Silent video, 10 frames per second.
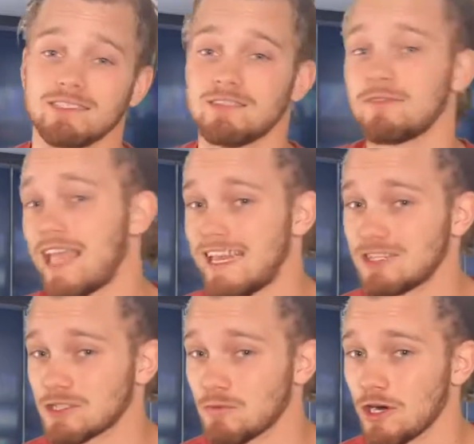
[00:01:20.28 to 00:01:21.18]
Because if A
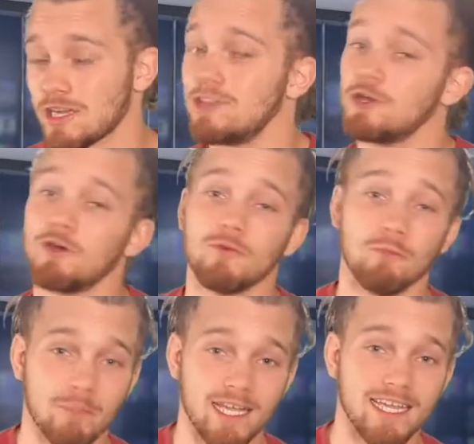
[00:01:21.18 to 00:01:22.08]
doesn't work and you go for
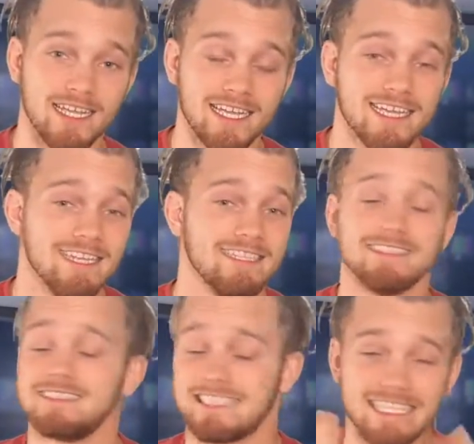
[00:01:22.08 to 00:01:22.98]
B,
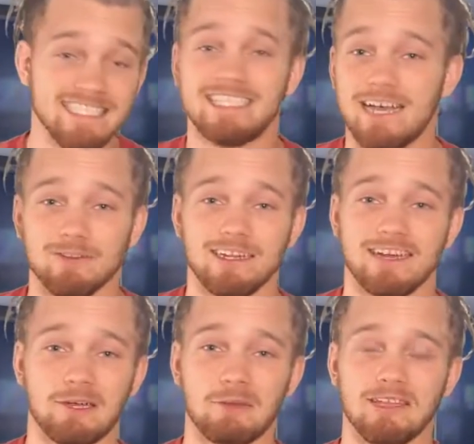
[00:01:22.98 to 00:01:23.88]
C's definitely
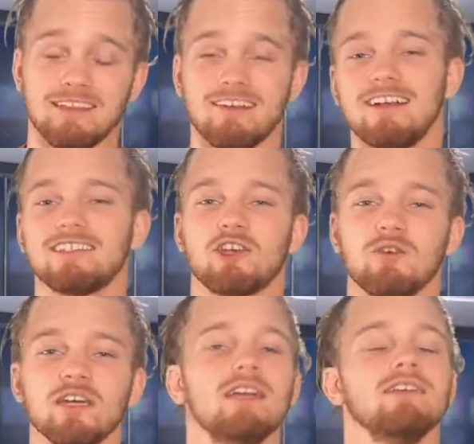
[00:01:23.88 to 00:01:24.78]
not going to be there, all right?
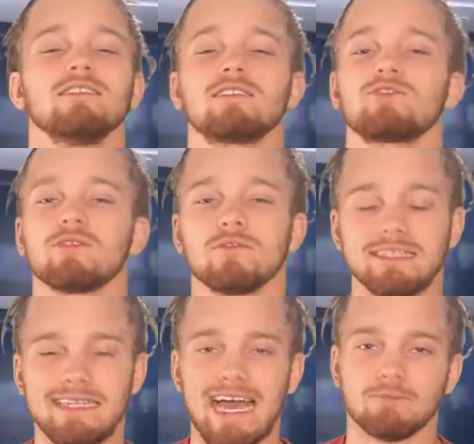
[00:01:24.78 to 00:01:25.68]
So just sort of
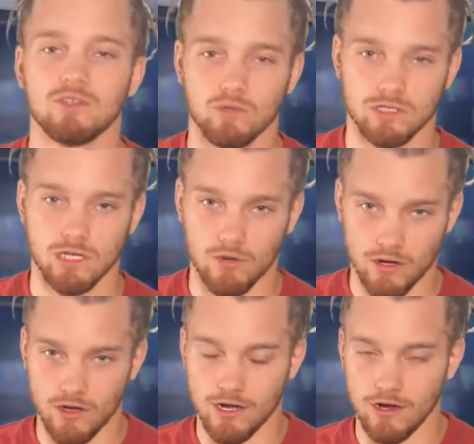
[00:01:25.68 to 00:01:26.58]
adapt to what's
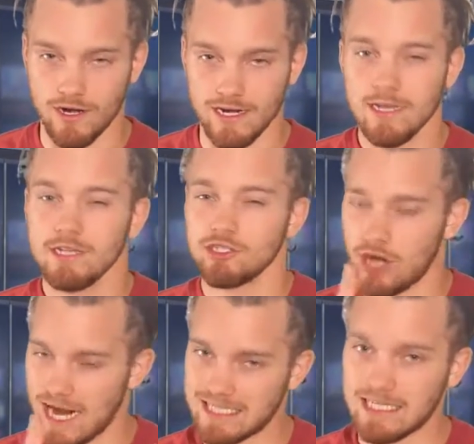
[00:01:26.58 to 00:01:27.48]
going on, all right?
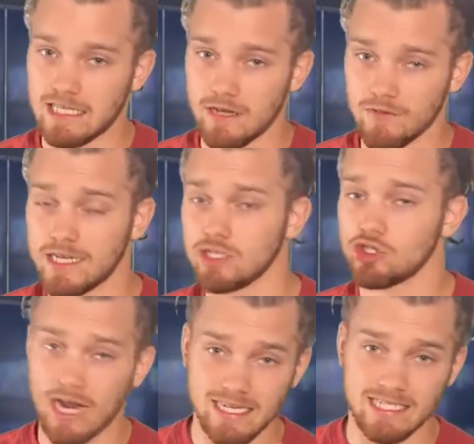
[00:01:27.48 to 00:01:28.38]
Try to stay level-headed,
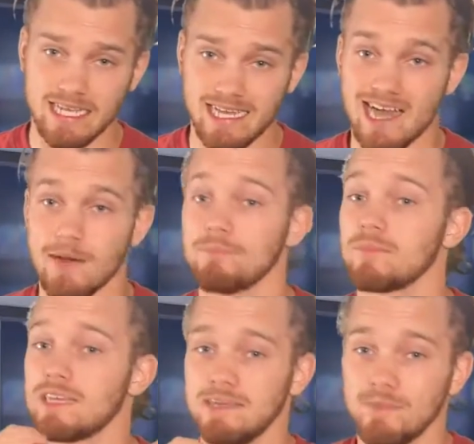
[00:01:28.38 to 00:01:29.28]
try to stay calm,
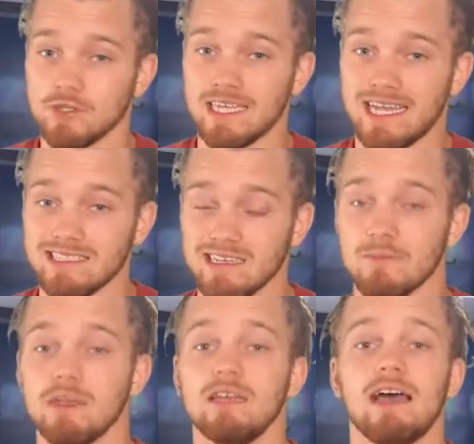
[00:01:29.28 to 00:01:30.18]
keep those hands
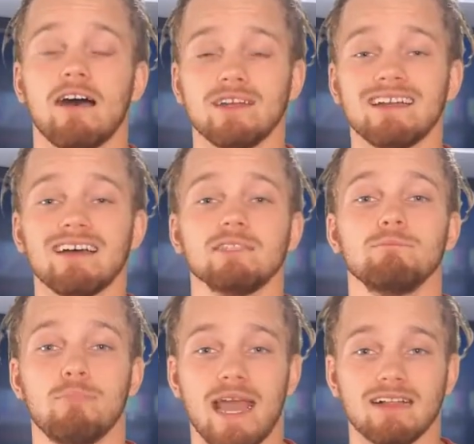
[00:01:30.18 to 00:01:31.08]
up, have a nice
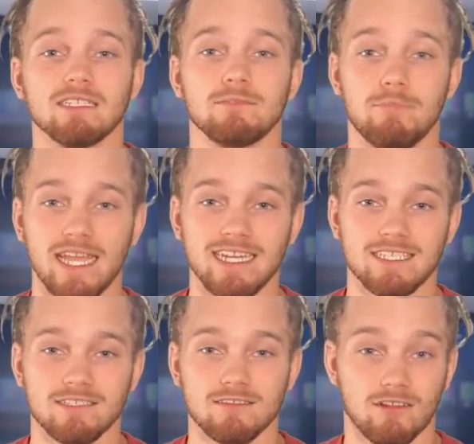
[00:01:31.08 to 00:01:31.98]
balanced
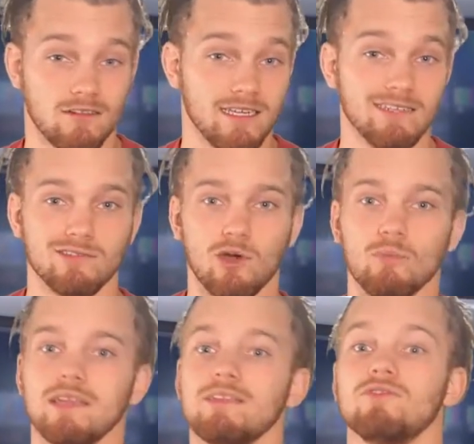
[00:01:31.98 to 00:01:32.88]
base, all right?
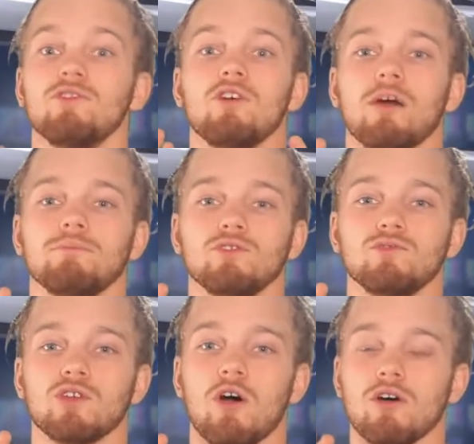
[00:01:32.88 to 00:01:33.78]
Don't be up too
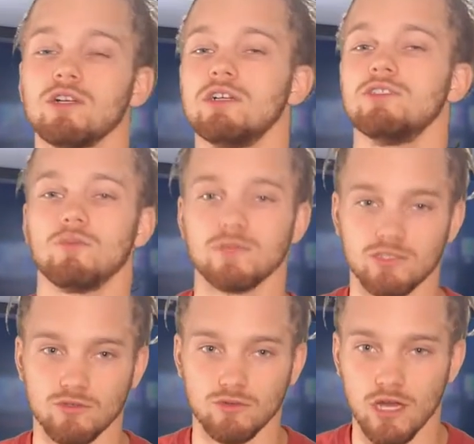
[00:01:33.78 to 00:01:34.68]
tall, don't be
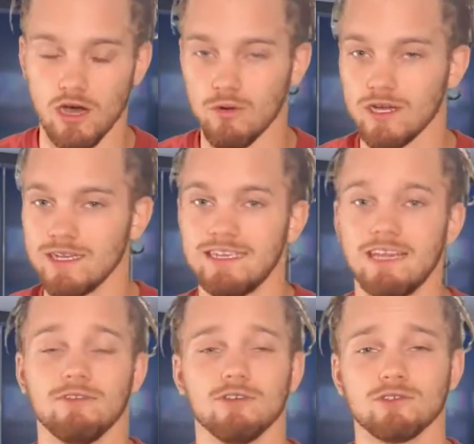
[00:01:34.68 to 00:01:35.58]
too low.
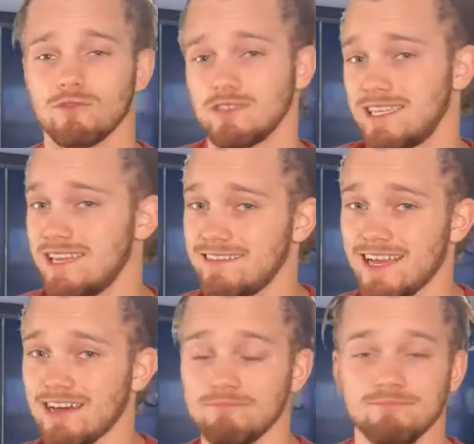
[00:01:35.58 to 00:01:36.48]
If he goes for a
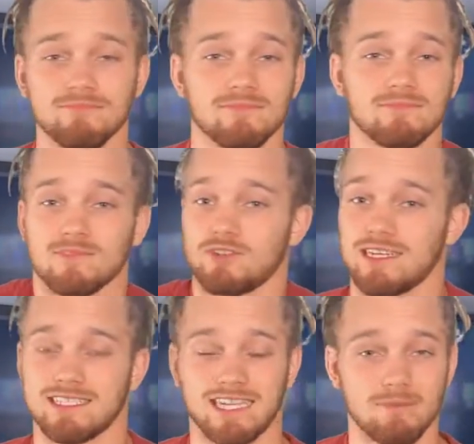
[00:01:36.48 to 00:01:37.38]
takedown, try
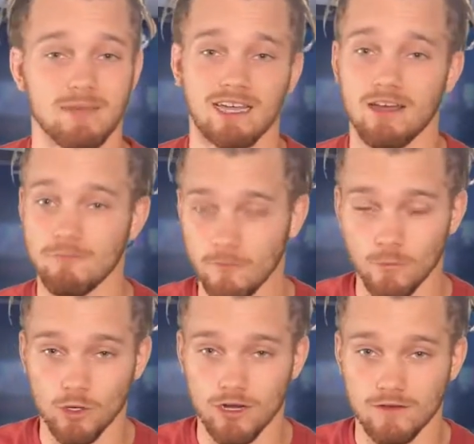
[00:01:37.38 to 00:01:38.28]
to stand him back up if
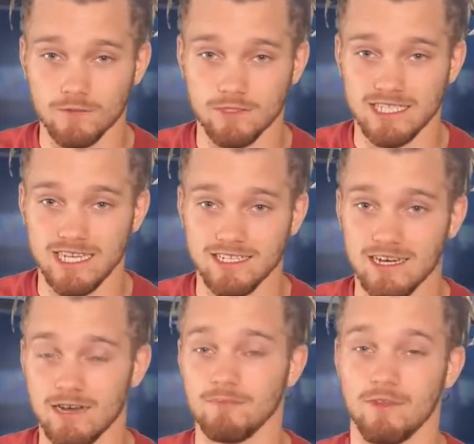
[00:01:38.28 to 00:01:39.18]
you're more comfortable standing
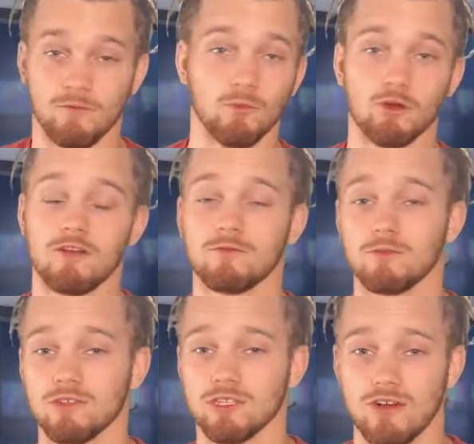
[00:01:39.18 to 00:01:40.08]
up. If you're more
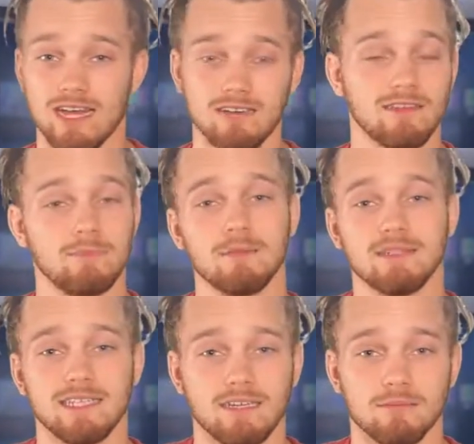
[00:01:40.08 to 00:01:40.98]
comfortable on the ground, then maybe
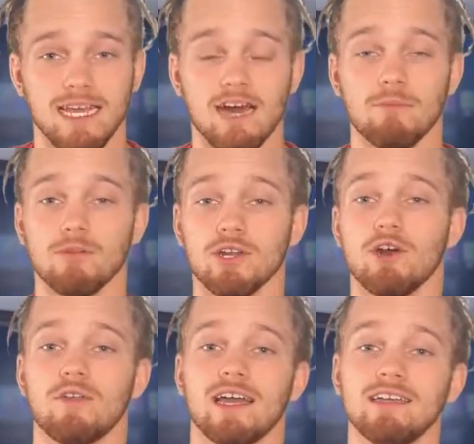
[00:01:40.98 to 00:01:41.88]
take him down. But
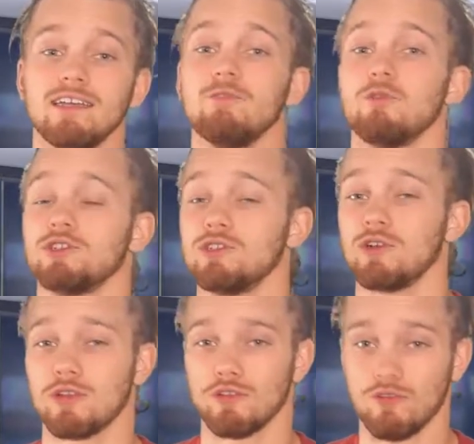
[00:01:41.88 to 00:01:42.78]
know that once you go
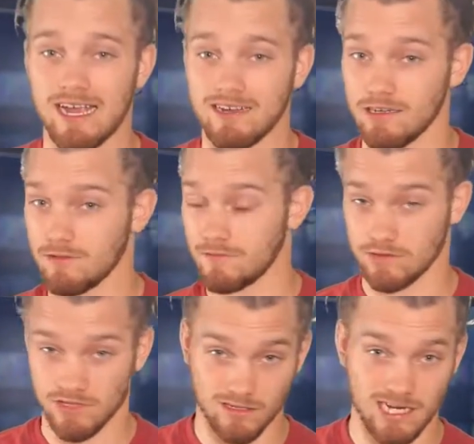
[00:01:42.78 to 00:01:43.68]
to the ground, and if
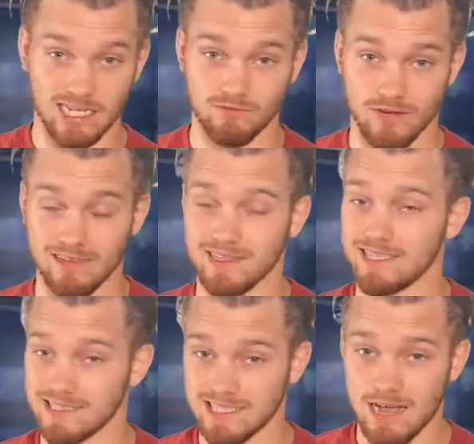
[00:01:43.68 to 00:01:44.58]
there's other guys around, they
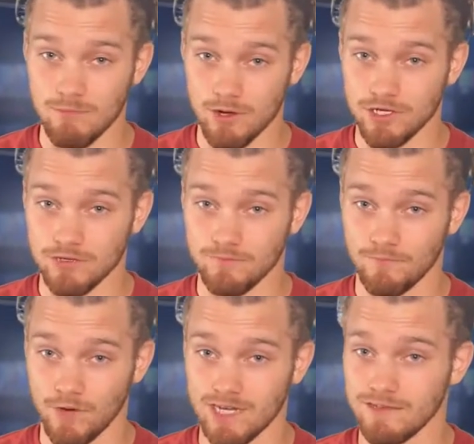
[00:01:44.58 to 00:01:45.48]
could stomp on you,
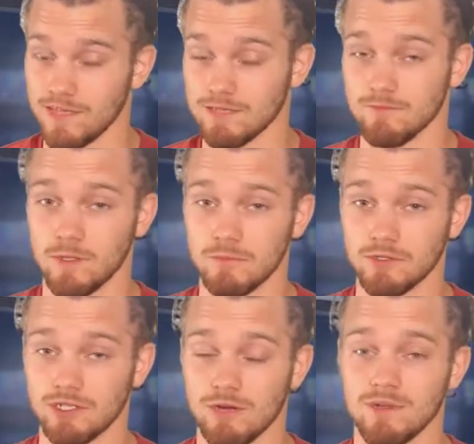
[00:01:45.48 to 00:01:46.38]
right? If
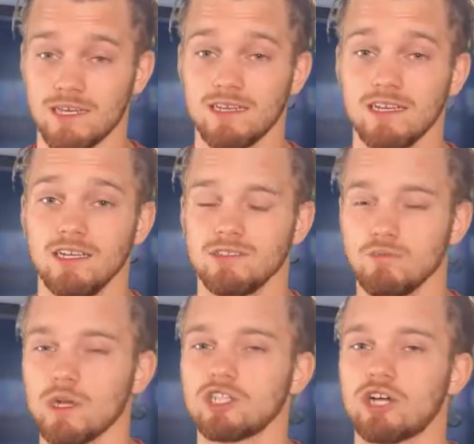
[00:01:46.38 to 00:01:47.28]
people jump in. So
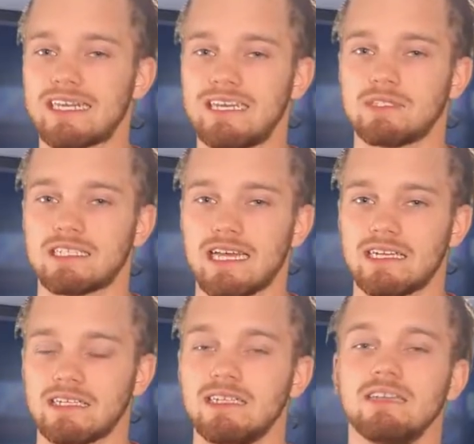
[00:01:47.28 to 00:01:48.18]
you want to try to keep it
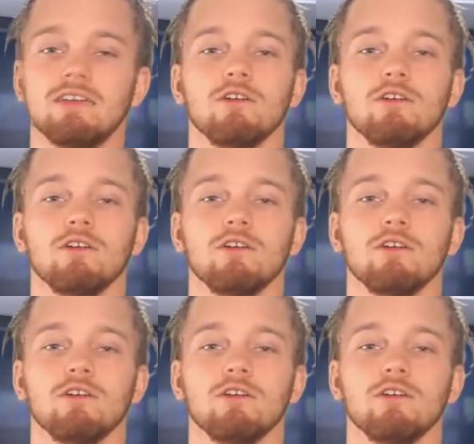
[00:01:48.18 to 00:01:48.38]
standing.